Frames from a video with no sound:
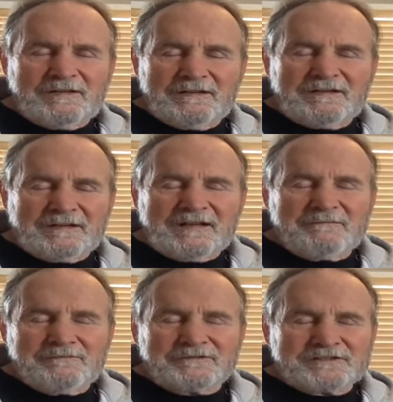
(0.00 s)

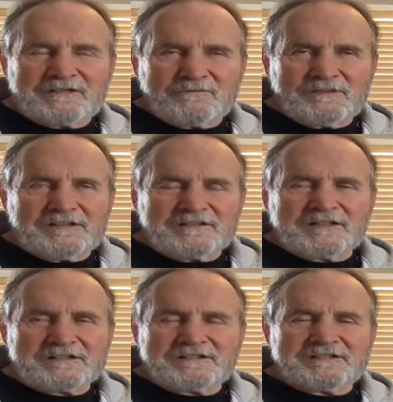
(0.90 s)
again, Bill said, "In we
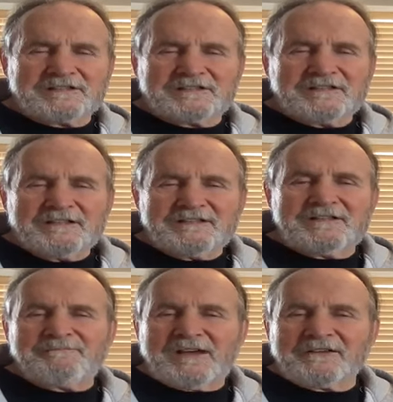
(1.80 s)
agnostics,
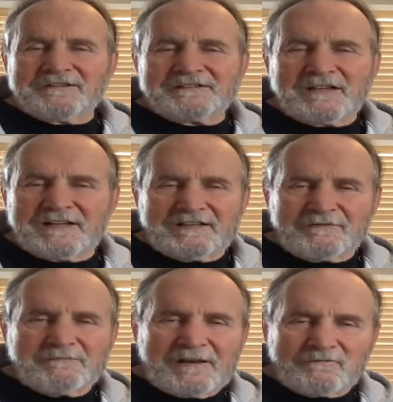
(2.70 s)
deep down inside
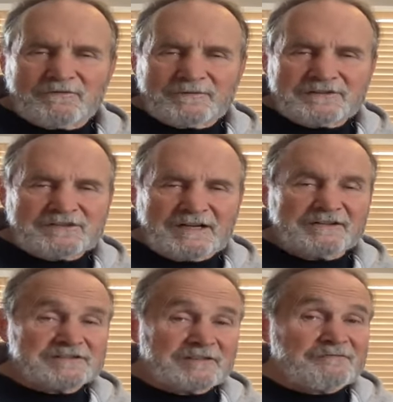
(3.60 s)
every man, woman, and
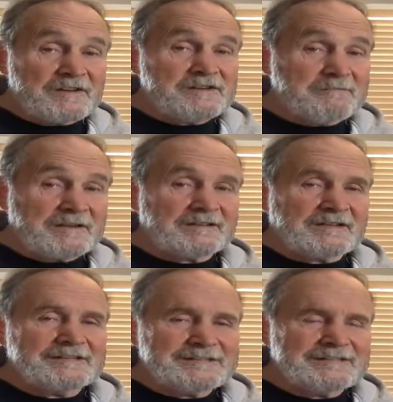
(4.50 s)
child is the fundamental
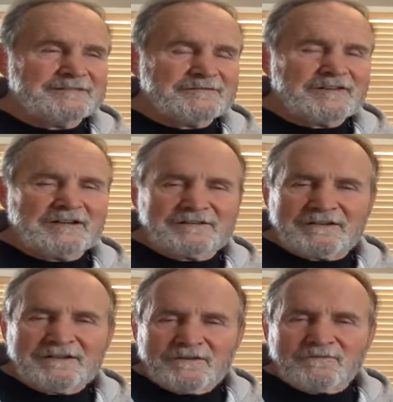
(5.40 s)
idea of God.
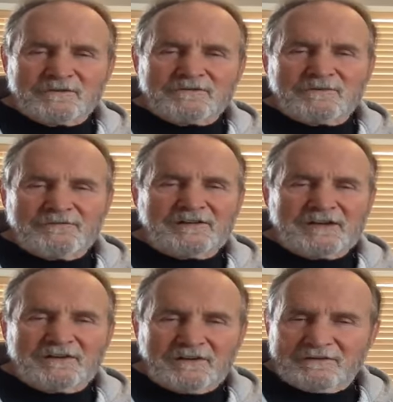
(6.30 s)
Where do we
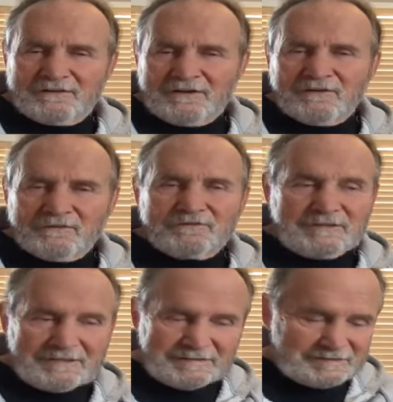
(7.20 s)
find God?
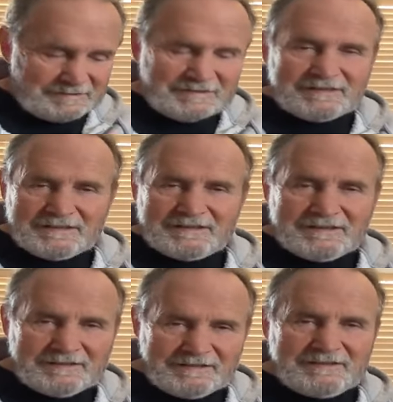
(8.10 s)
Only in in,
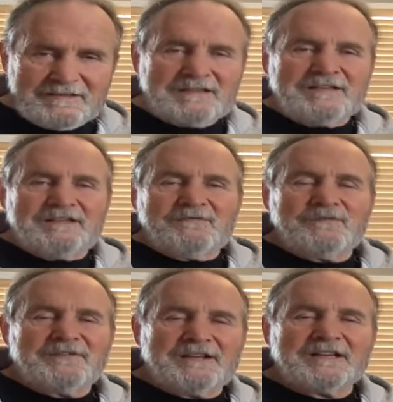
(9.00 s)
in
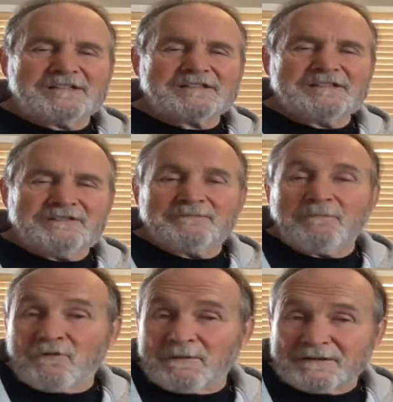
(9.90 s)
within us in the
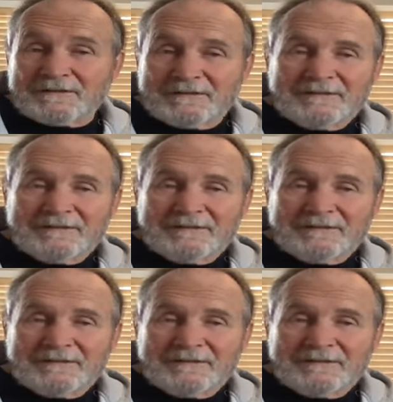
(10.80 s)
moment.